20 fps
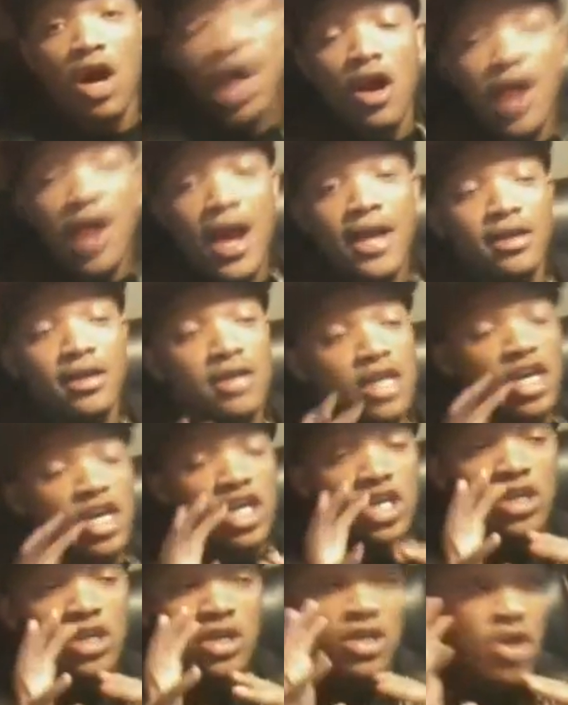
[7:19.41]
All right?
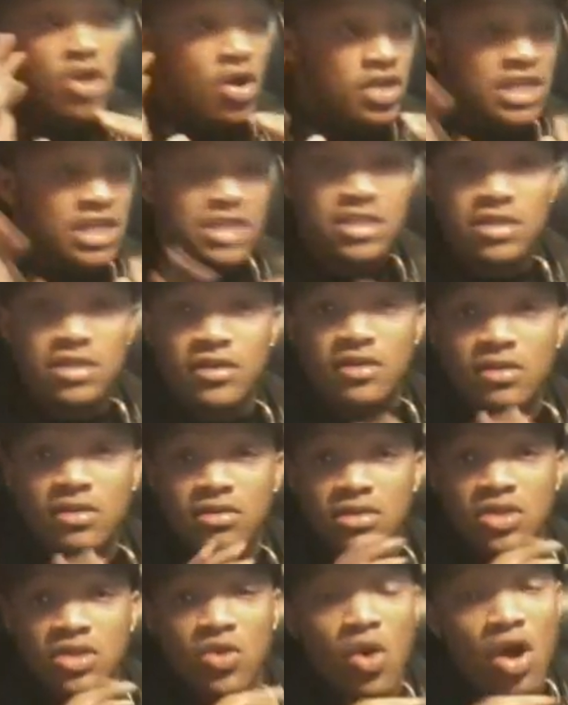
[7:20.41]
You don't need
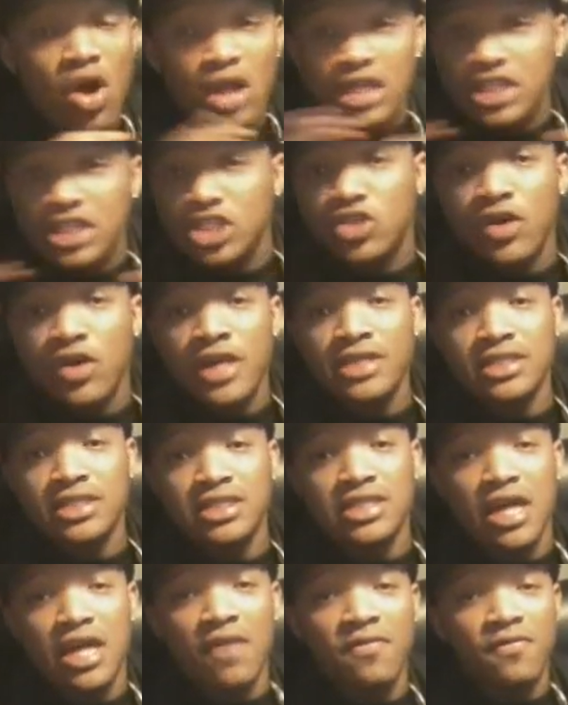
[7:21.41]
to do all these crazy
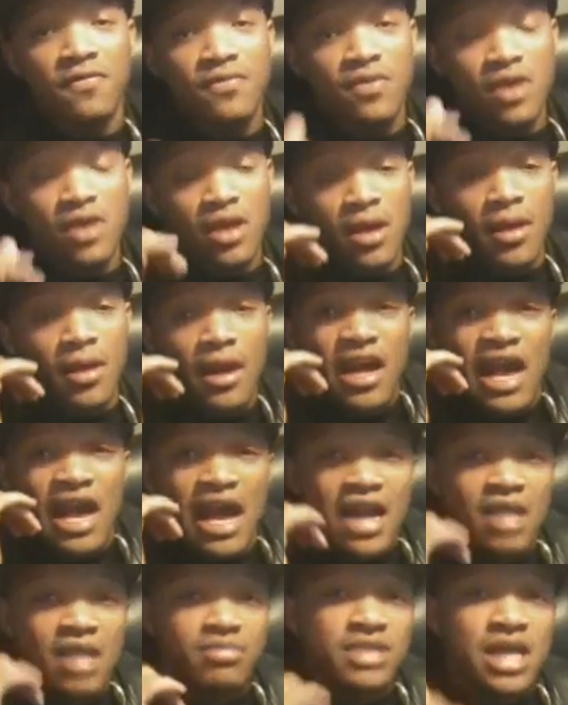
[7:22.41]
stuff.
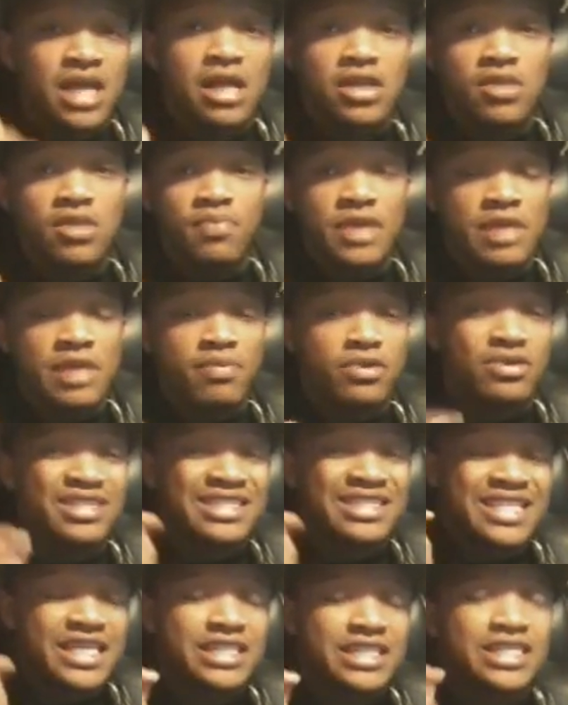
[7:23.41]
And I'm telling you
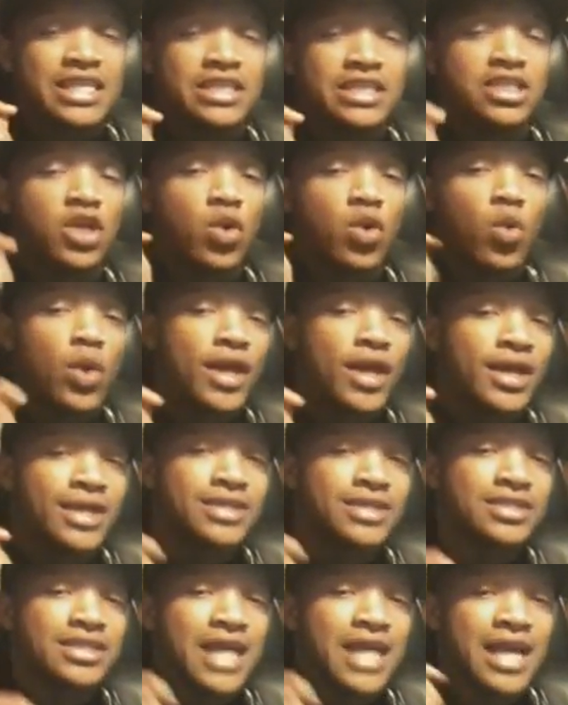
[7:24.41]
people, this is the
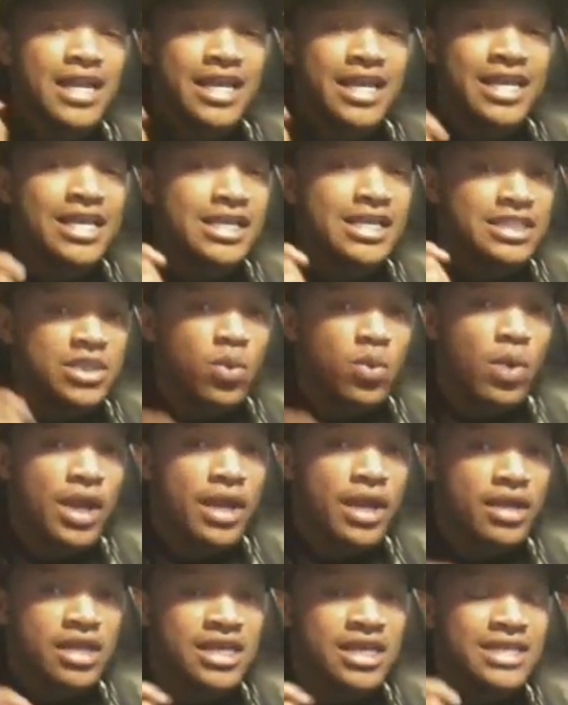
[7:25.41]
quickest and easy
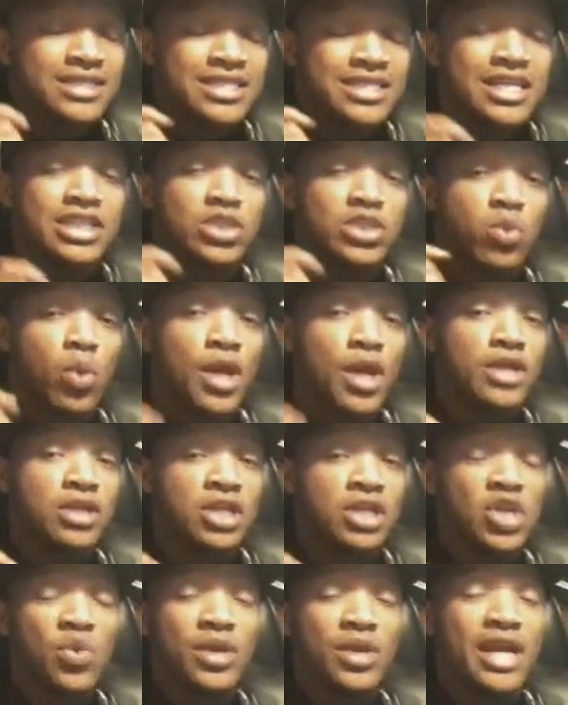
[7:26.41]
way, easiest way
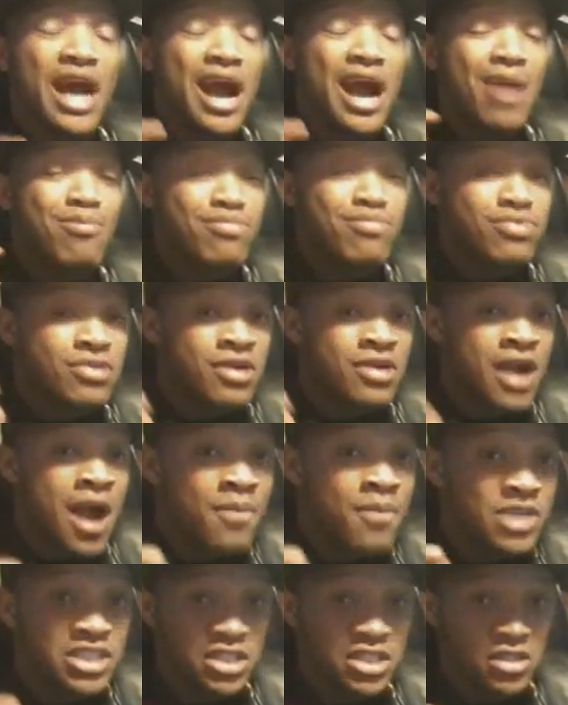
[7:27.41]
to do it, I
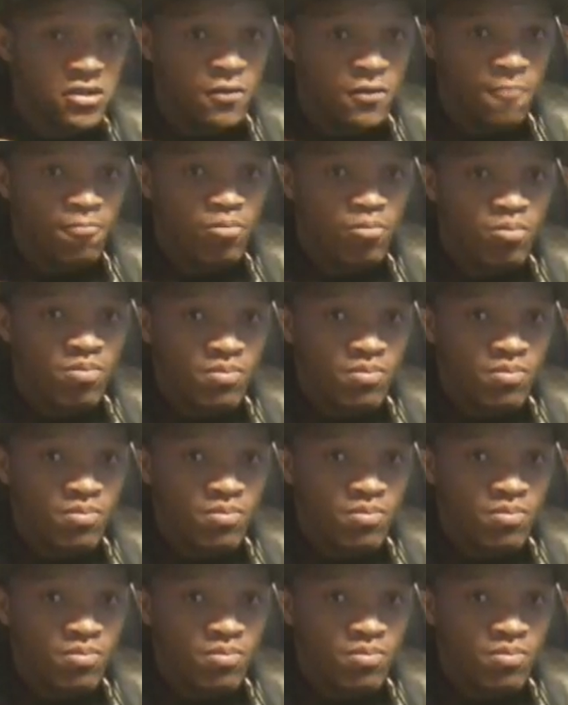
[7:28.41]
promise you.